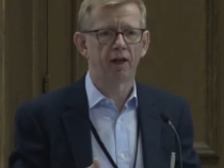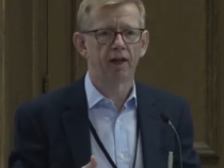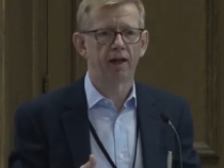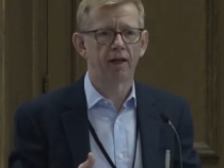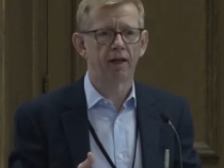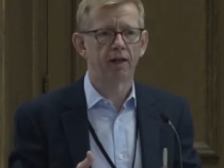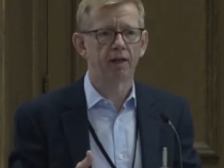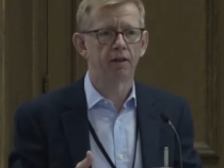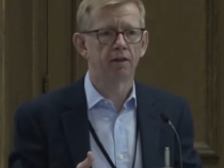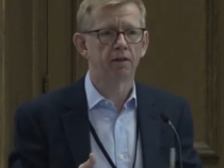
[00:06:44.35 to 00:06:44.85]

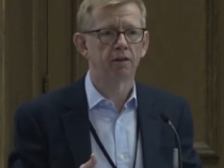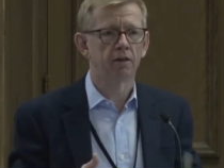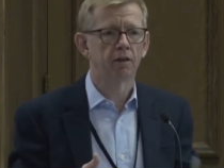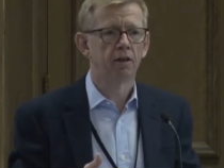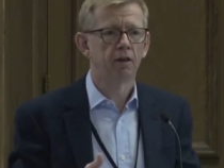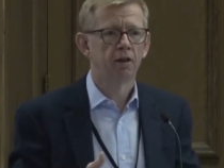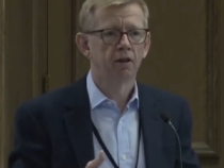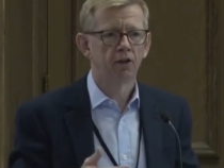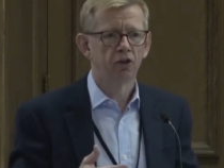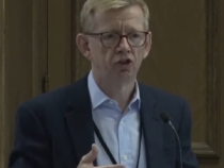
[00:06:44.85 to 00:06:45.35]
And
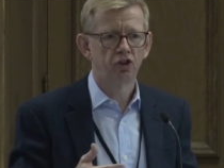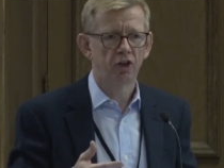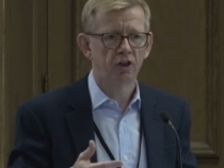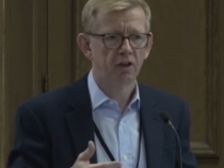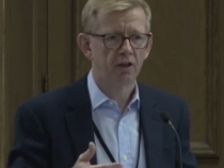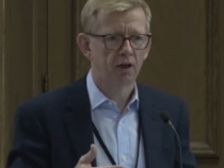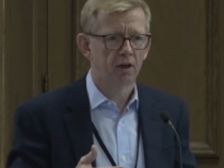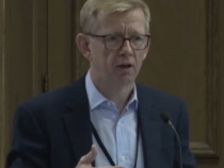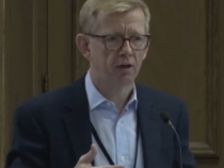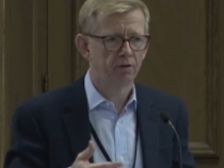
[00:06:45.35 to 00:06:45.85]
Gene
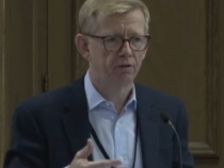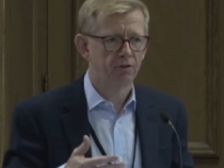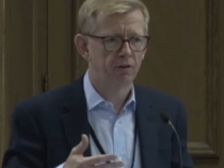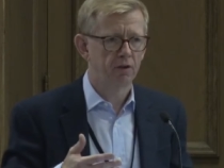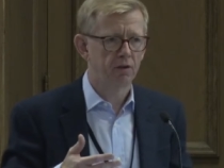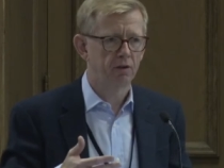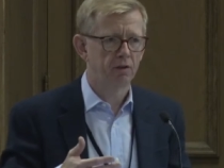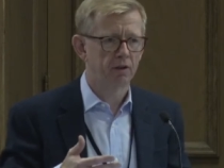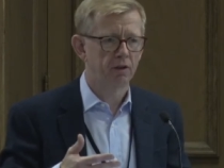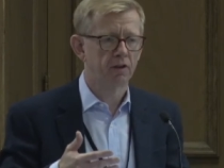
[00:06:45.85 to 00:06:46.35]

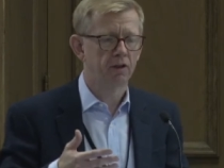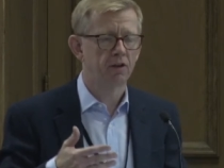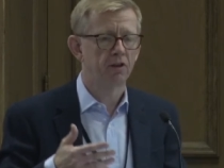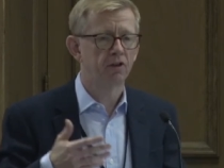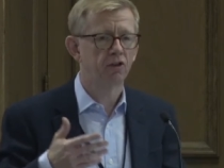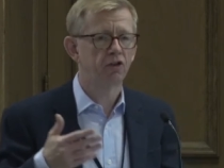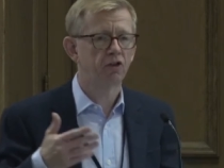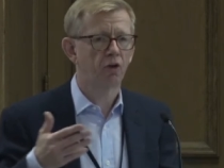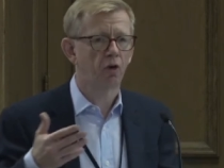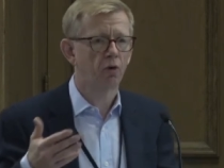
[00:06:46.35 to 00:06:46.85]
Garfield and
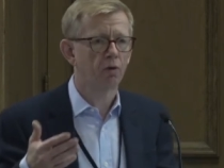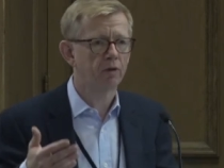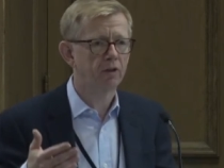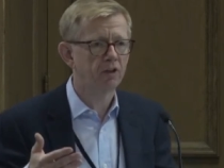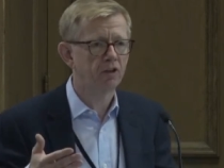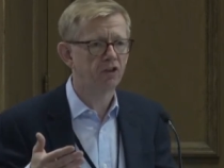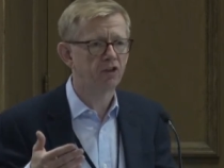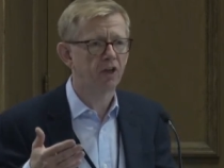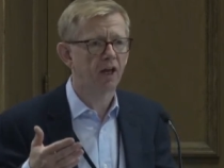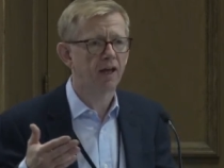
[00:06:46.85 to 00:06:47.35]
his
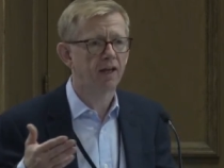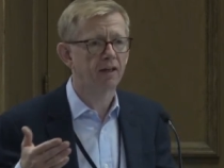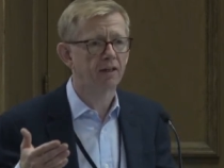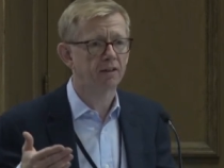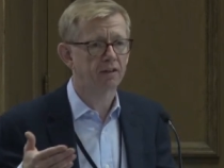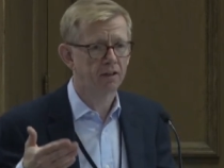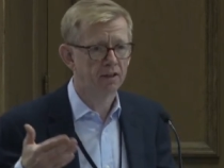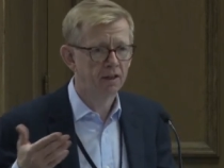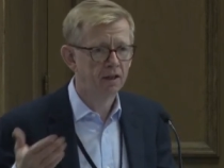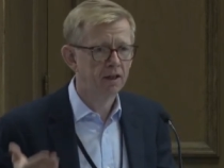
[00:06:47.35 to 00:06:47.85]
colleagues
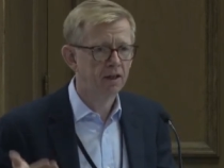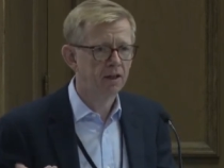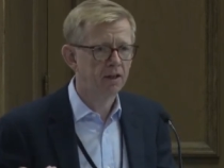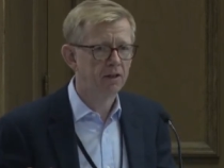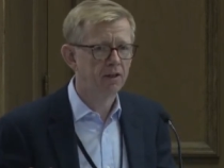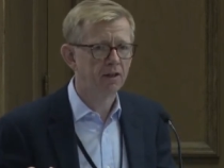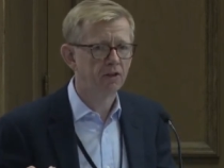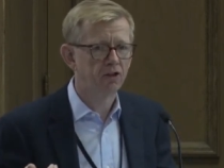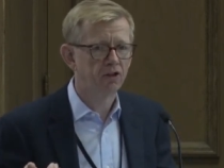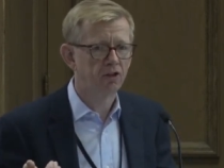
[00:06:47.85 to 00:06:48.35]
at
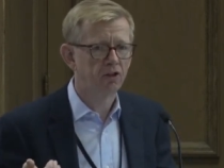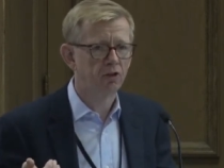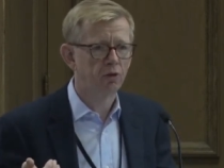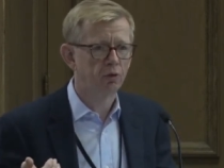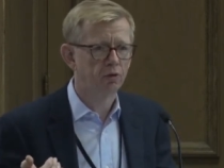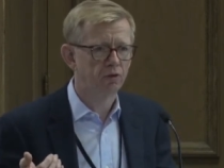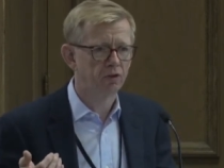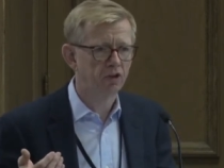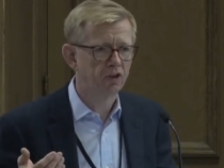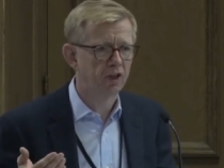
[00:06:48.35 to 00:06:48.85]
the
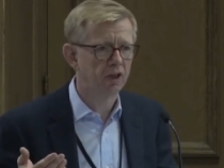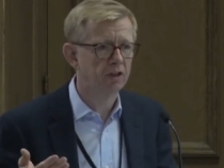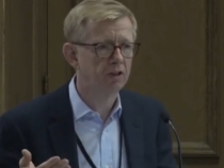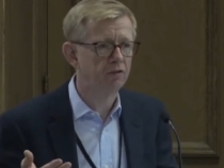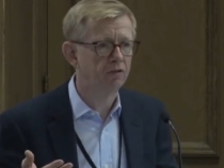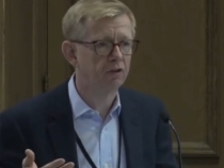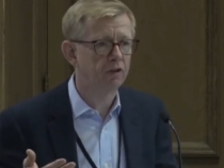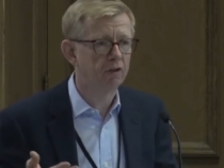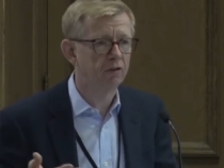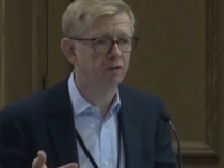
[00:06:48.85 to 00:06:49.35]
Institute for
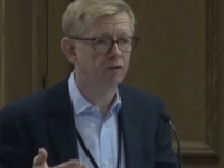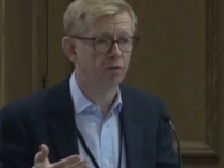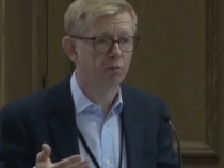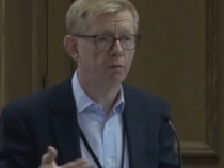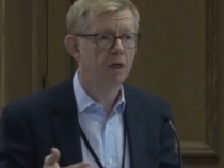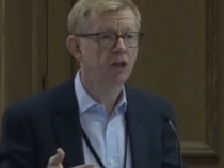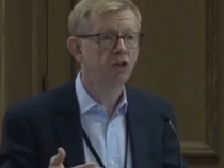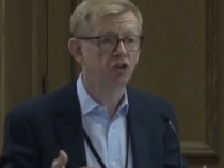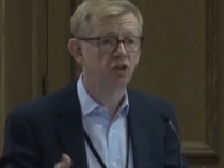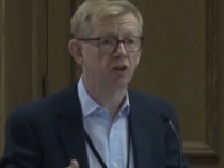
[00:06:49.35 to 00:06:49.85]
Scientific
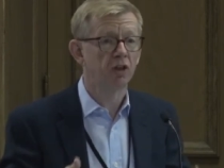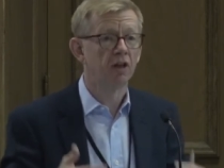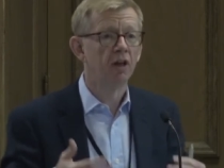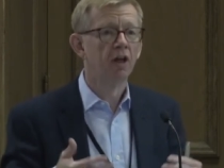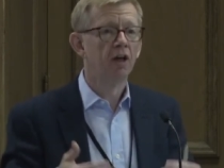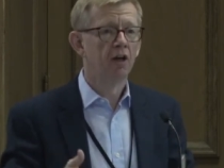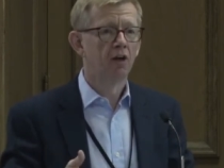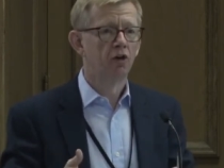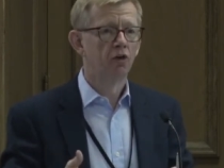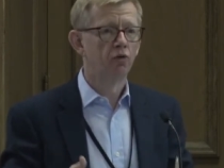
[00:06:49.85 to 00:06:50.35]
Information
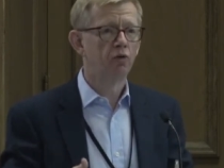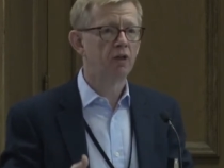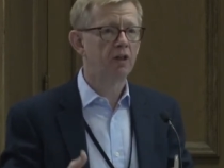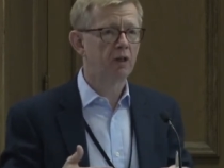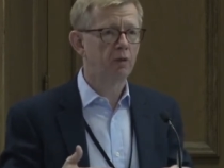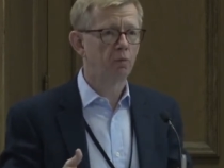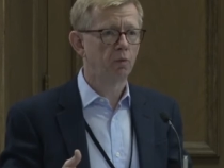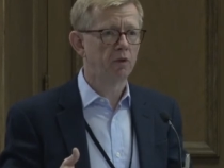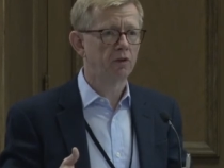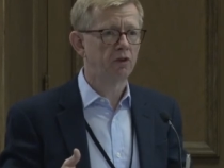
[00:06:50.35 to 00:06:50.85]

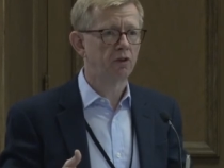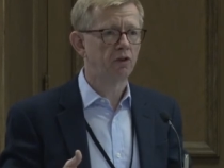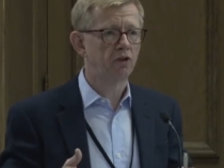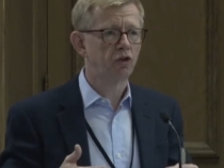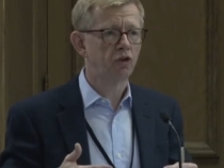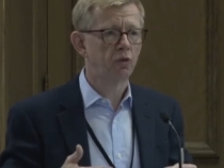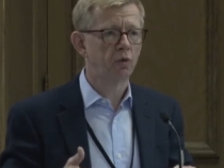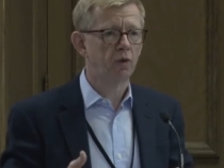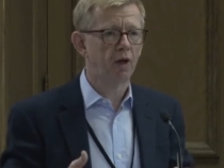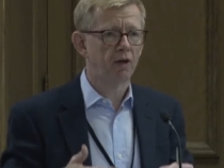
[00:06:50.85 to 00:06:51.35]
really wanted
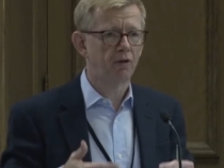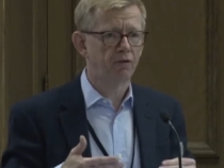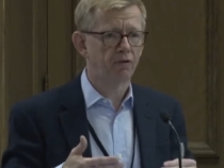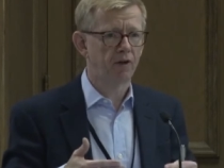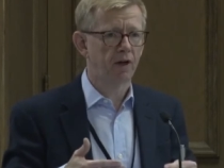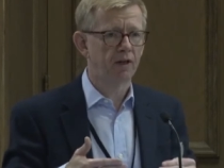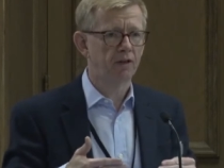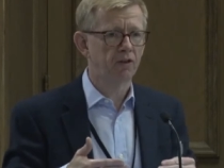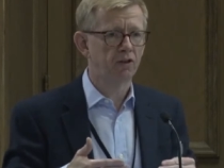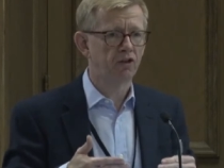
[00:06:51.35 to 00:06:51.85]
to
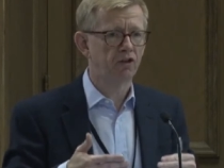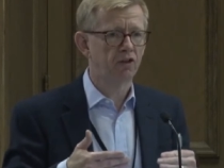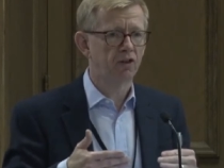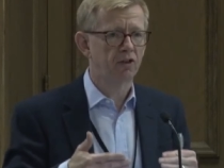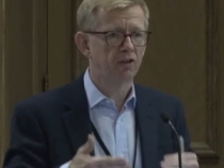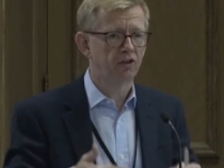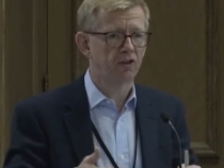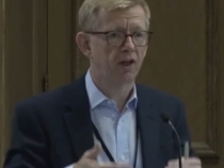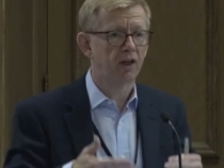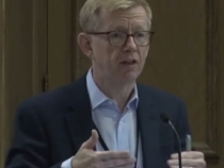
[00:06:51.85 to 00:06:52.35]
advance
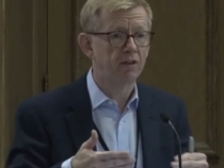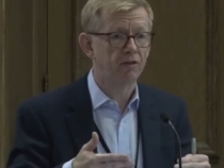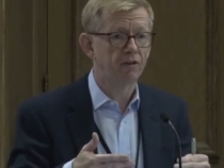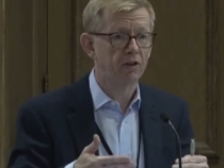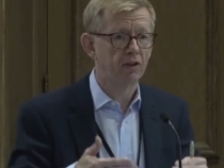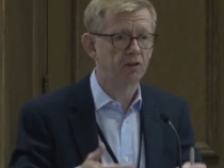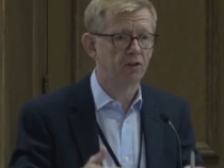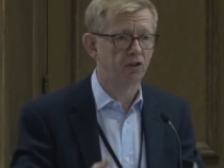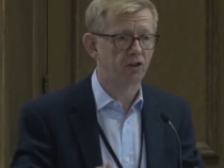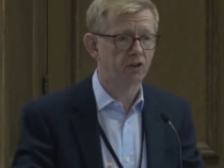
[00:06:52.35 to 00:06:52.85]

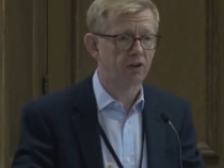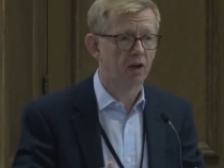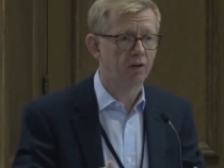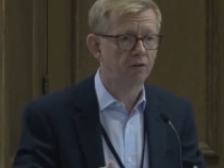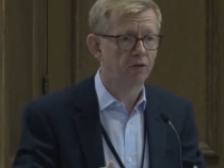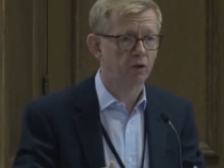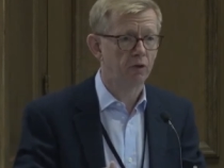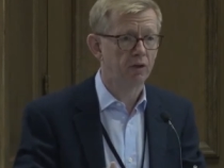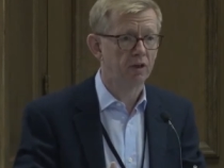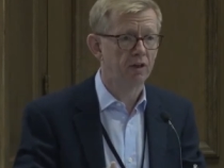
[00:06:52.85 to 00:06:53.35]
scientific
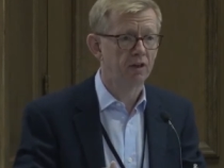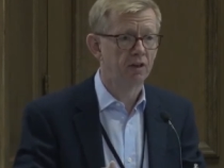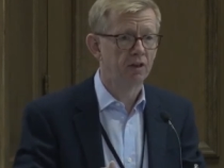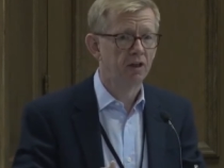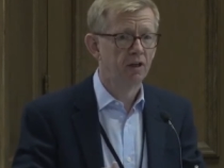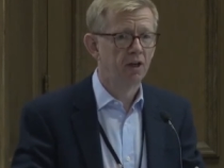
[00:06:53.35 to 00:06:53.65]
discovery.